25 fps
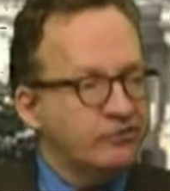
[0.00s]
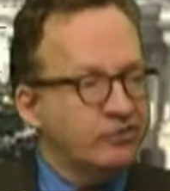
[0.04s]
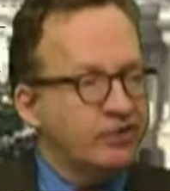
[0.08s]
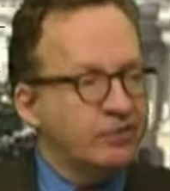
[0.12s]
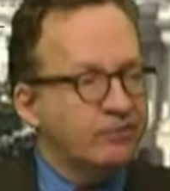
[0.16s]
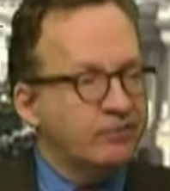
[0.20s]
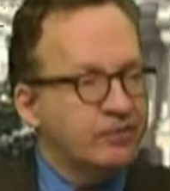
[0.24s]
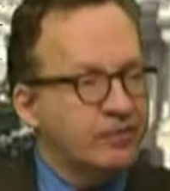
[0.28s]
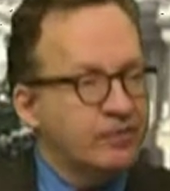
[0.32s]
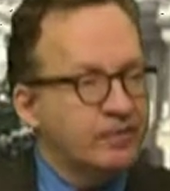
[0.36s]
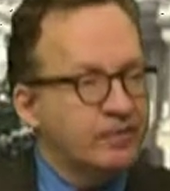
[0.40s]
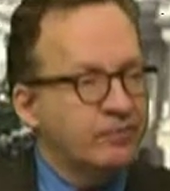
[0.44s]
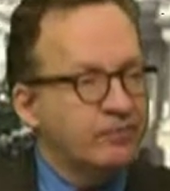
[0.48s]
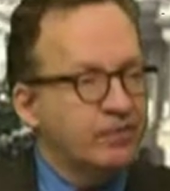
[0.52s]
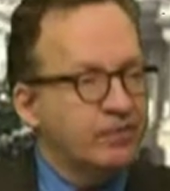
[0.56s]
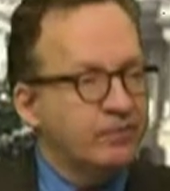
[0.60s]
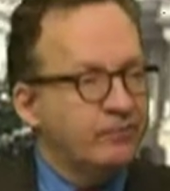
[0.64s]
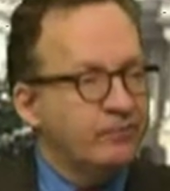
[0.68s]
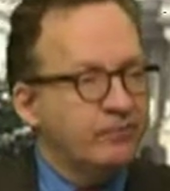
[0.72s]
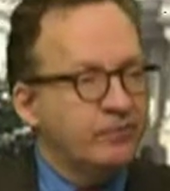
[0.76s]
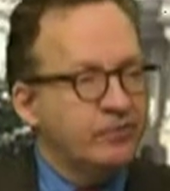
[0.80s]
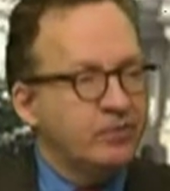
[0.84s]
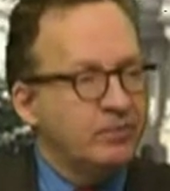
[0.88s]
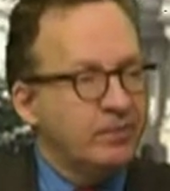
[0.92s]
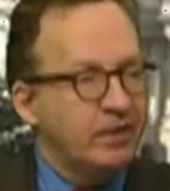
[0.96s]
suffering
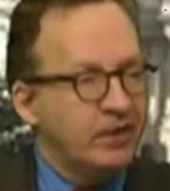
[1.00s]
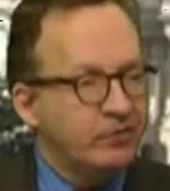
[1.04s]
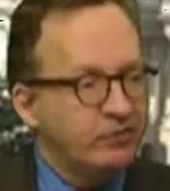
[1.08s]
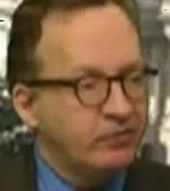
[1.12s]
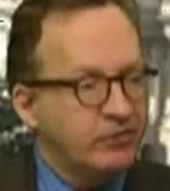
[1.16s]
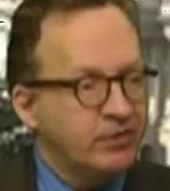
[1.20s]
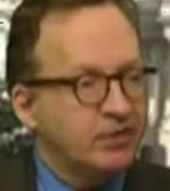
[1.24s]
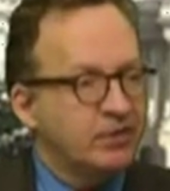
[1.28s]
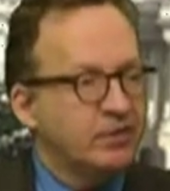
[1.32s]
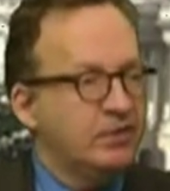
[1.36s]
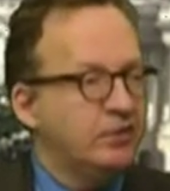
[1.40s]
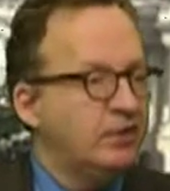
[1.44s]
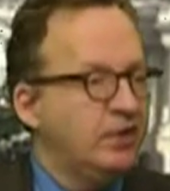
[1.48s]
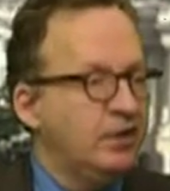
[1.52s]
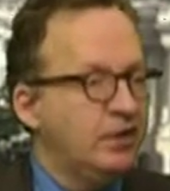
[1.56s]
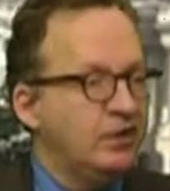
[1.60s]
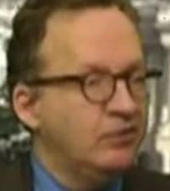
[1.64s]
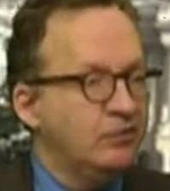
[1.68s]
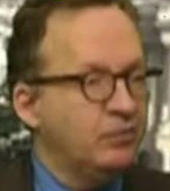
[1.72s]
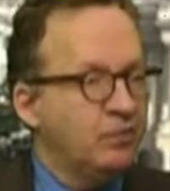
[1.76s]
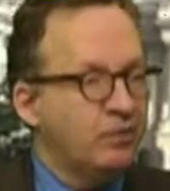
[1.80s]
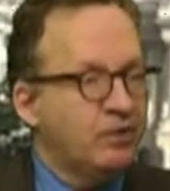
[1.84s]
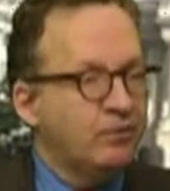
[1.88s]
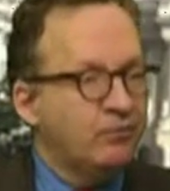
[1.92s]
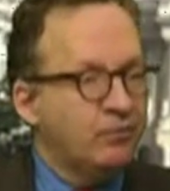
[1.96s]
from dementia and needing
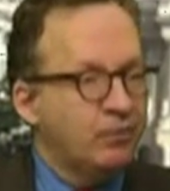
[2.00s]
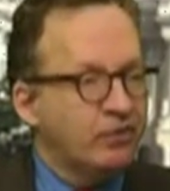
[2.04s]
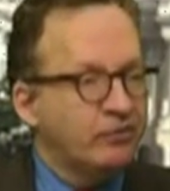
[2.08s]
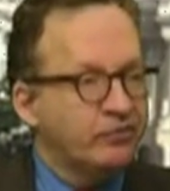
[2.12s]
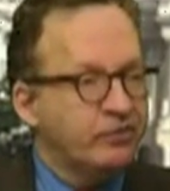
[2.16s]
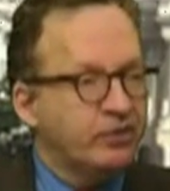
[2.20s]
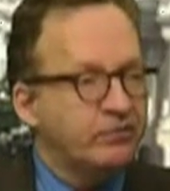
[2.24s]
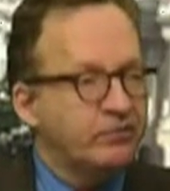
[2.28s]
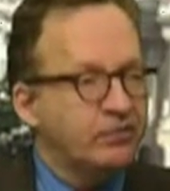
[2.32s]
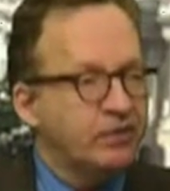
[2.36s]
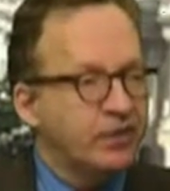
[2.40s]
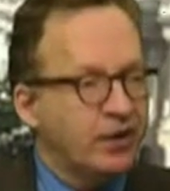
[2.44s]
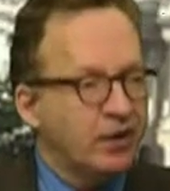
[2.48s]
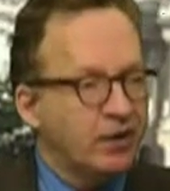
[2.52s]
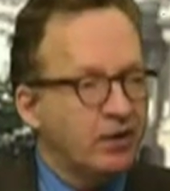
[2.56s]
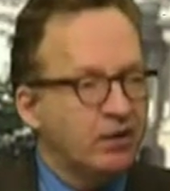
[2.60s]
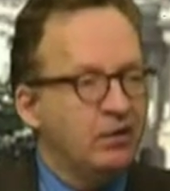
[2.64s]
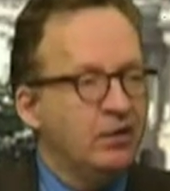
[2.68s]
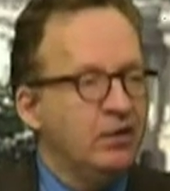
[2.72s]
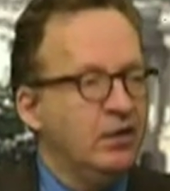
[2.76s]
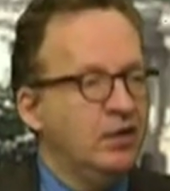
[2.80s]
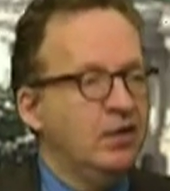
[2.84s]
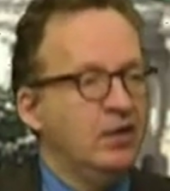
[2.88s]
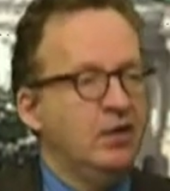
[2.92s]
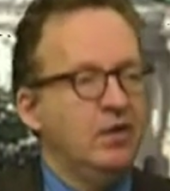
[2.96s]
24/7 care
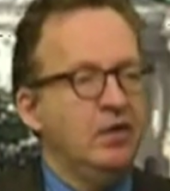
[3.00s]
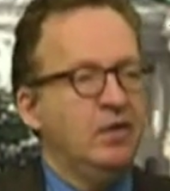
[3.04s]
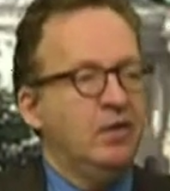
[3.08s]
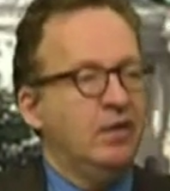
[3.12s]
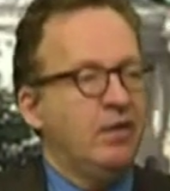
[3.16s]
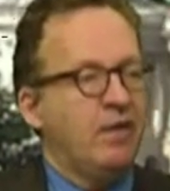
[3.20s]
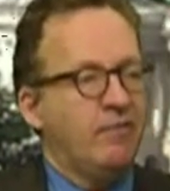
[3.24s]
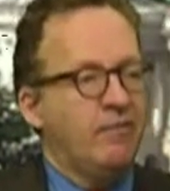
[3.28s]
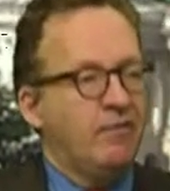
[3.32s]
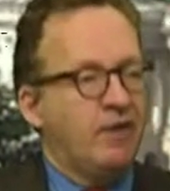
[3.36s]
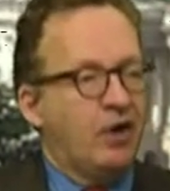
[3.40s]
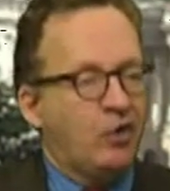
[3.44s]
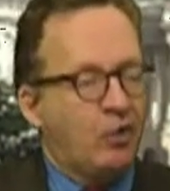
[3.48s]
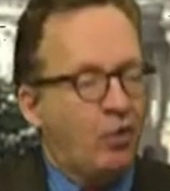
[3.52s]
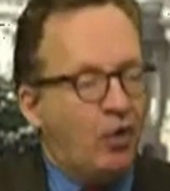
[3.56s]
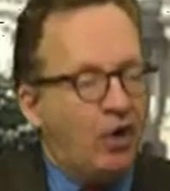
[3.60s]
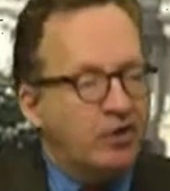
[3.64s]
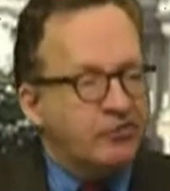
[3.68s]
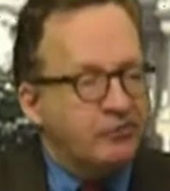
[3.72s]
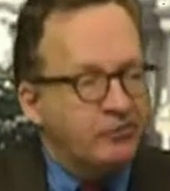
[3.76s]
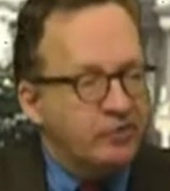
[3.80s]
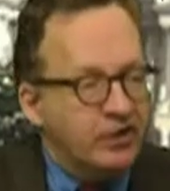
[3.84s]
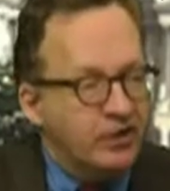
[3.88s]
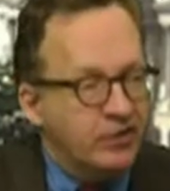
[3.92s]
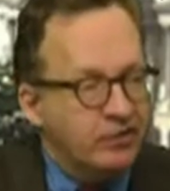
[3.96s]

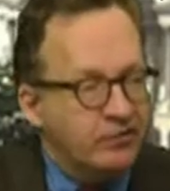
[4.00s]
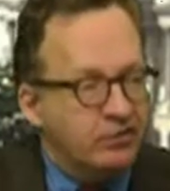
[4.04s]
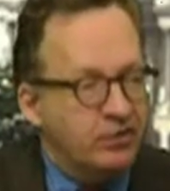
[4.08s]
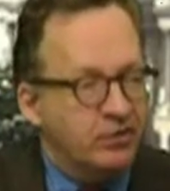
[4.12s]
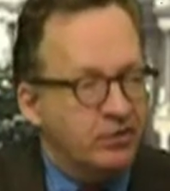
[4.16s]
across the country.